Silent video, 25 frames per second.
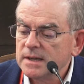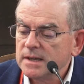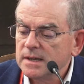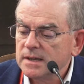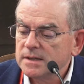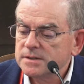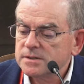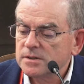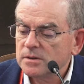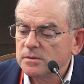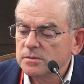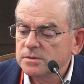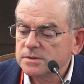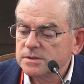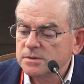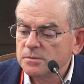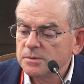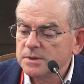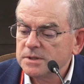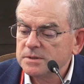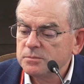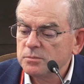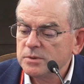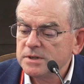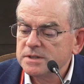So
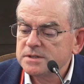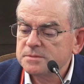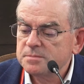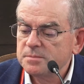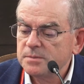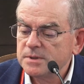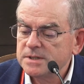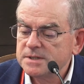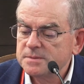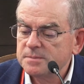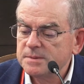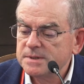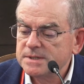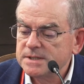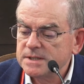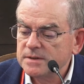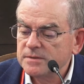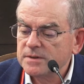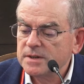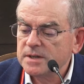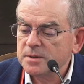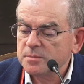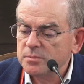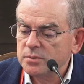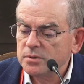we
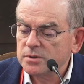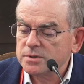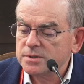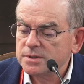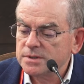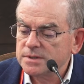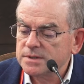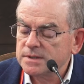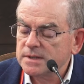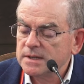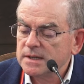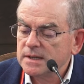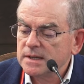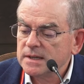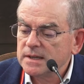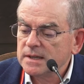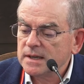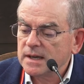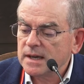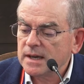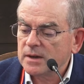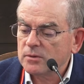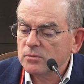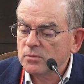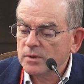specifically put it
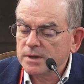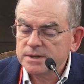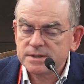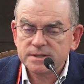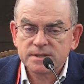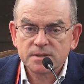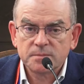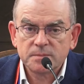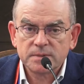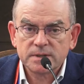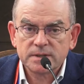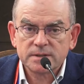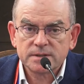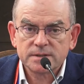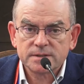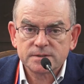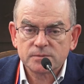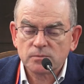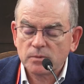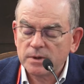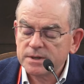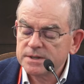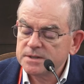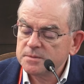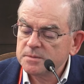right in the middle of
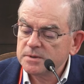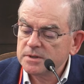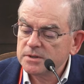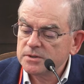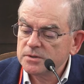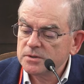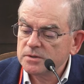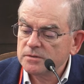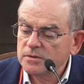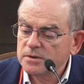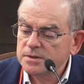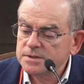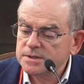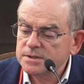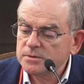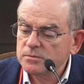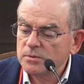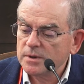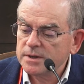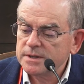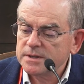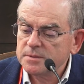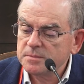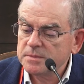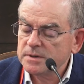the university,
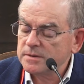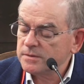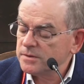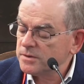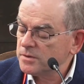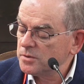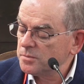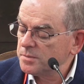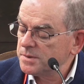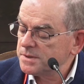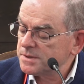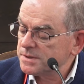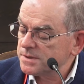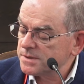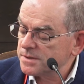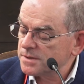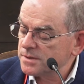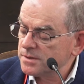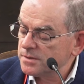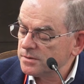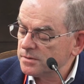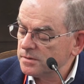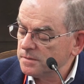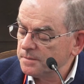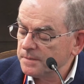right in the middle of the new business
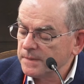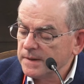school.